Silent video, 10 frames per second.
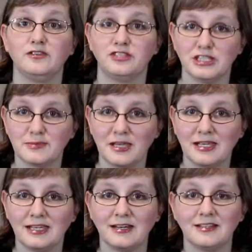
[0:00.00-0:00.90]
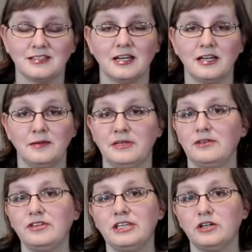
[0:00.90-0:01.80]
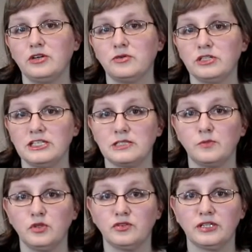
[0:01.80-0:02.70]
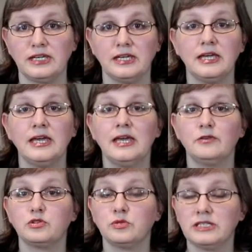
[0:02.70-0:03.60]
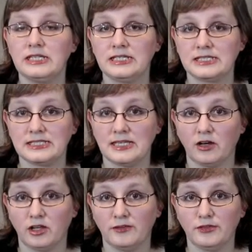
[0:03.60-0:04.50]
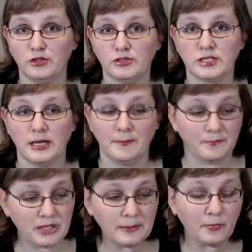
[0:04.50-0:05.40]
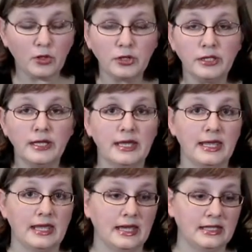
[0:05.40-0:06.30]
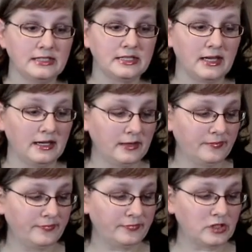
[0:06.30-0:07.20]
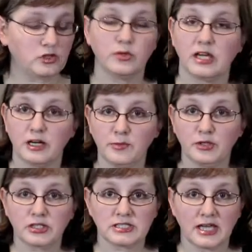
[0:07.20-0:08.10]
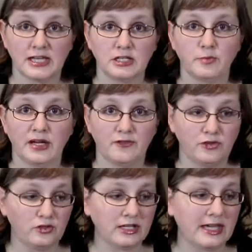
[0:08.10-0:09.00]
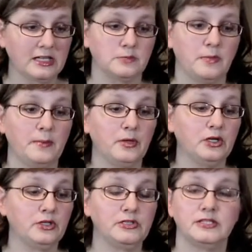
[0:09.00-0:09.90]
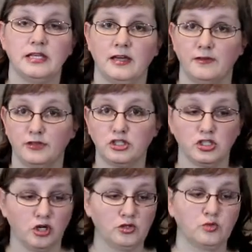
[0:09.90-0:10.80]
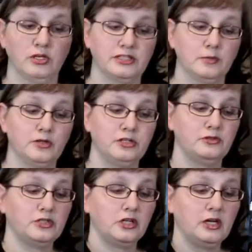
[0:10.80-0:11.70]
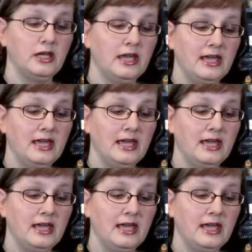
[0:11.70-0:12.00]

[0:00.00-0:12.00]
of just making it on time and everything going really smoothly. It was really neat to see all of those people. And so we got our book signed by a few of the cast members of the show, as well as the producer.